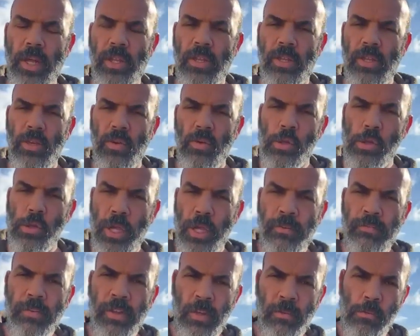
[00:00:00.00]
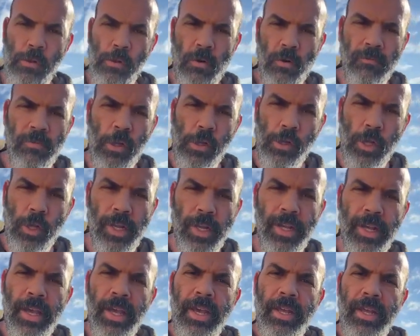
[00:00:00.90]
way to safely observe the
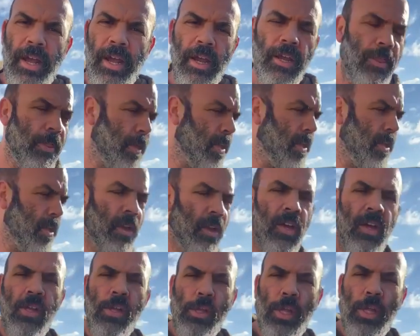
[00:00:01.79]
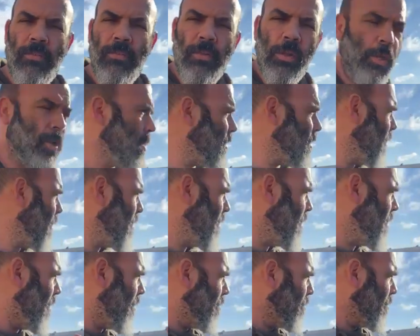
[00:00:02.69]
sun. Now you're thinking, see, this
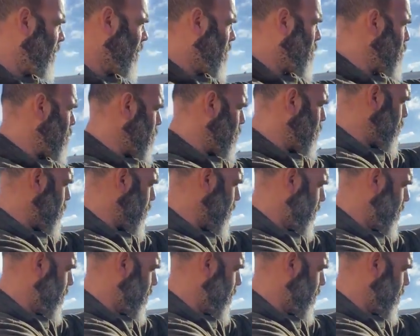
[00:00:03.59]
is,